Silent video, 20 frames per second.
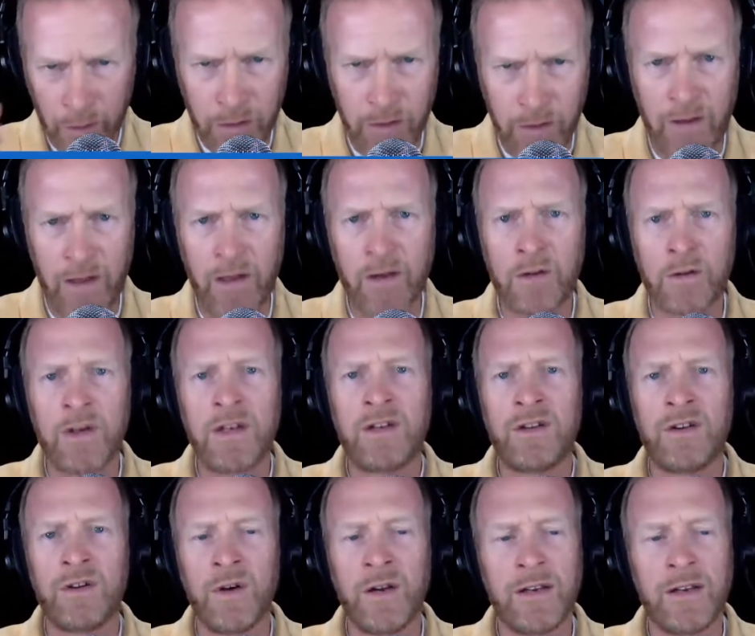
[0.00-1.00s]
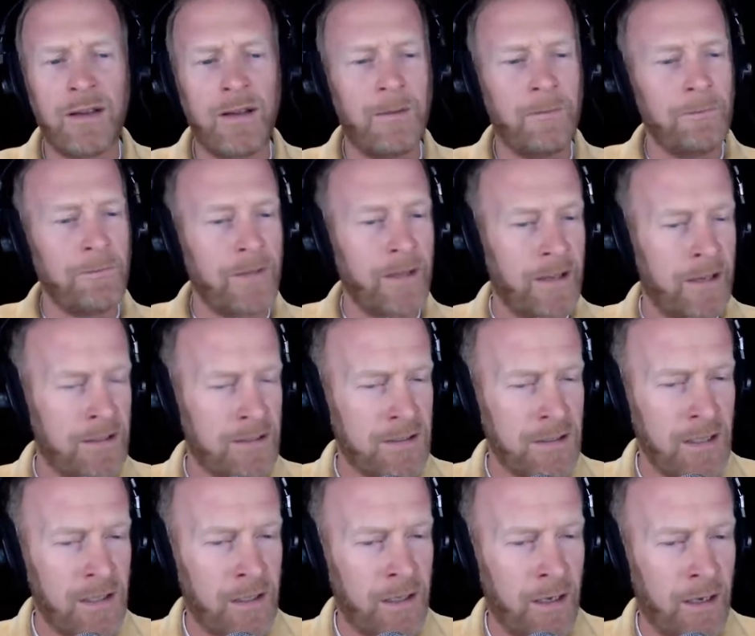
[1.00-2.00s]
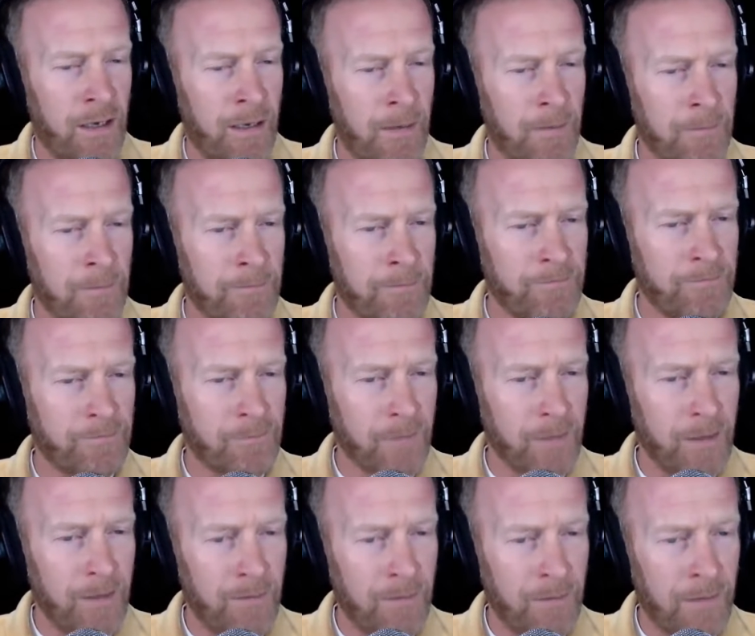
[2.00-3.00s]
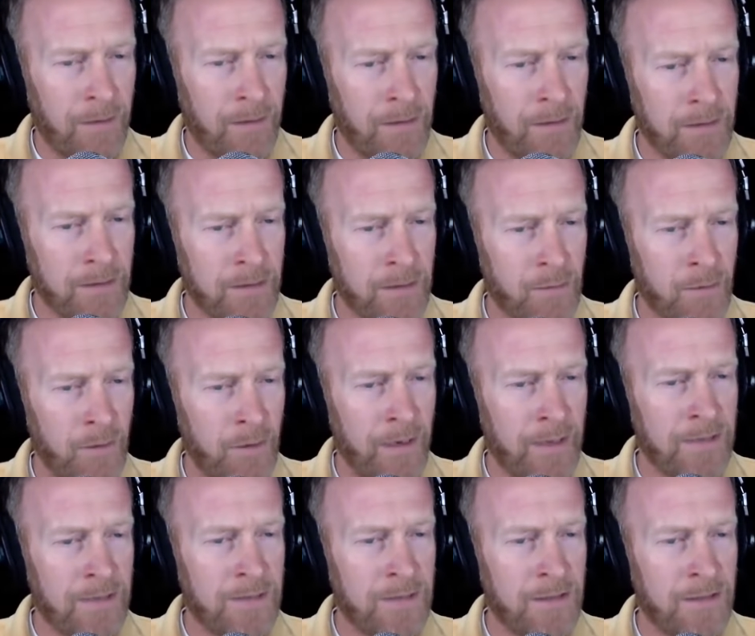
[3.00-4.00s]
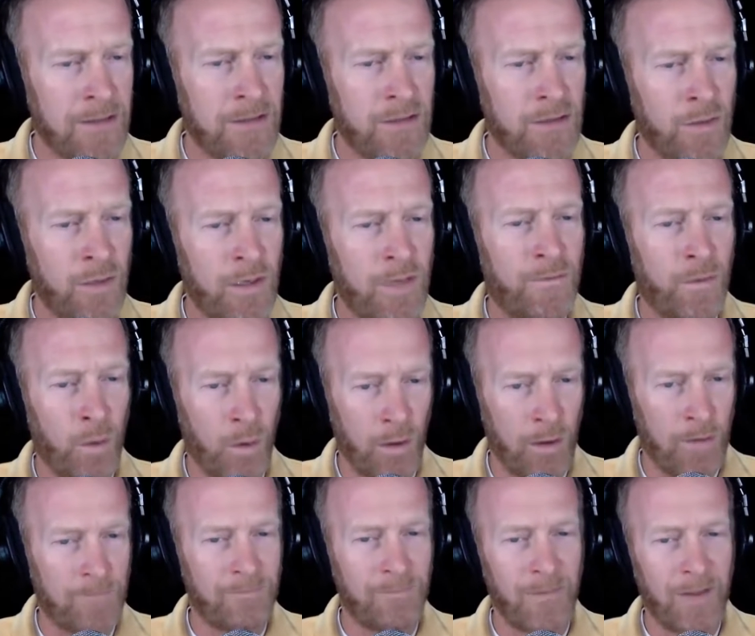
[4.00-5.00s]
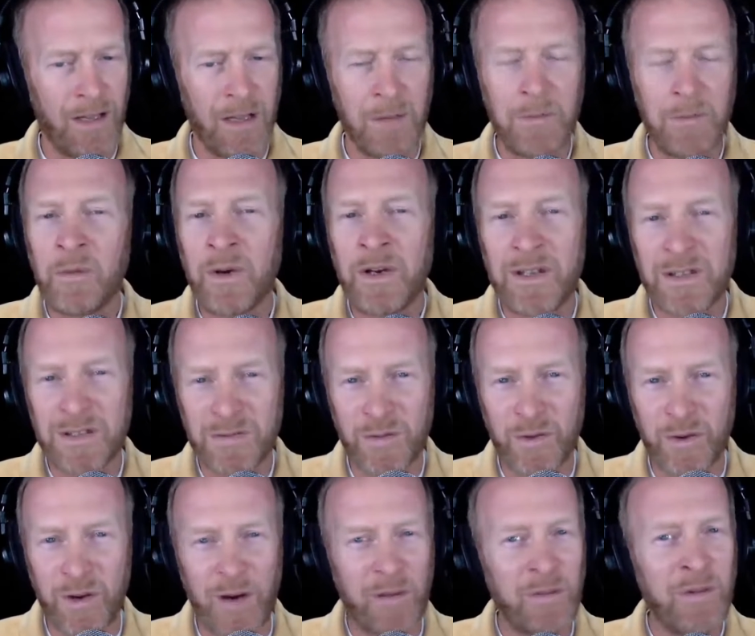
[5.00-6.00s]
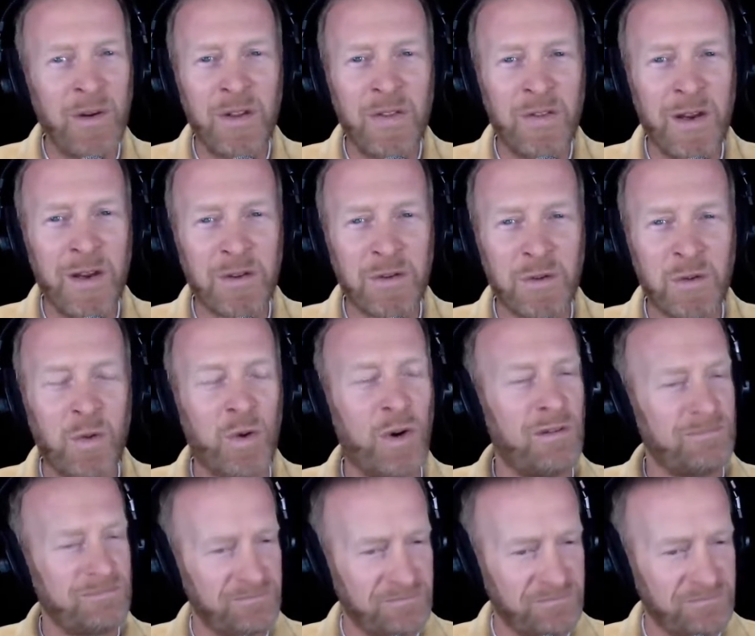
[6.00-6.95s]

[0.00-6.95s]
they agreed to it. And it's in, I've got it here somewhere, Exodus 24. Let me read this for you. I really think it's cool.